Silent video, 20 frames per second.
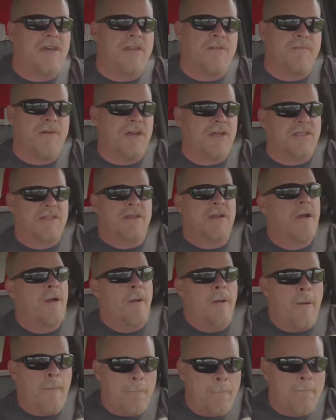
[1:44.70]
other books.
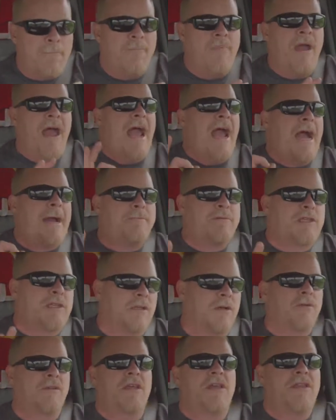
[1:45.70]

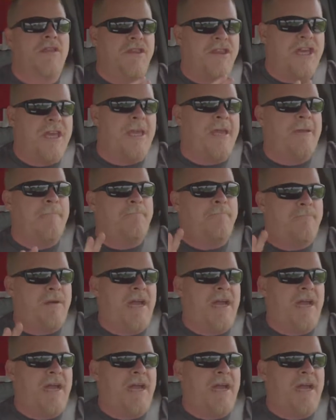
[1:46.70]
Absolutely the